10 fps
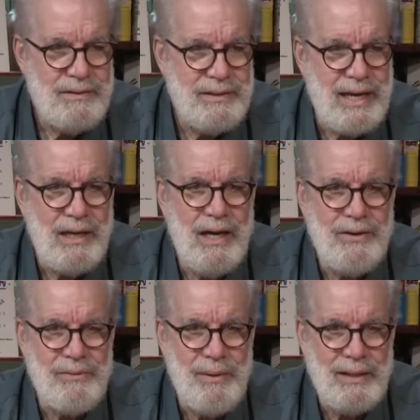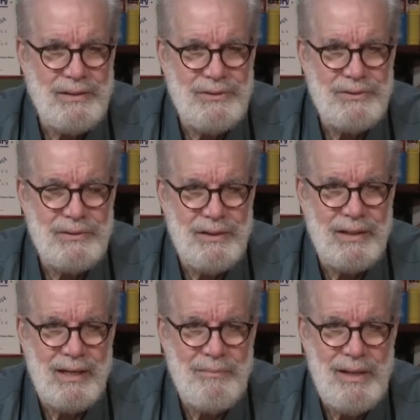Take 100 buttons, you
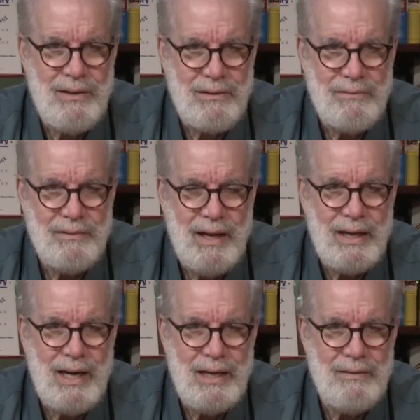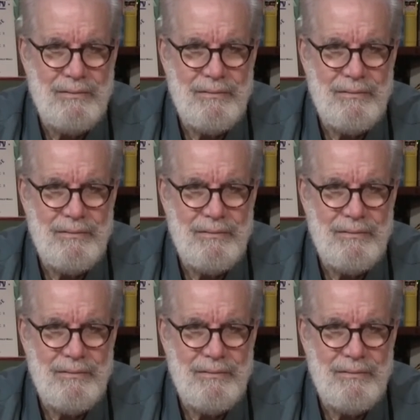got a meter. I got it.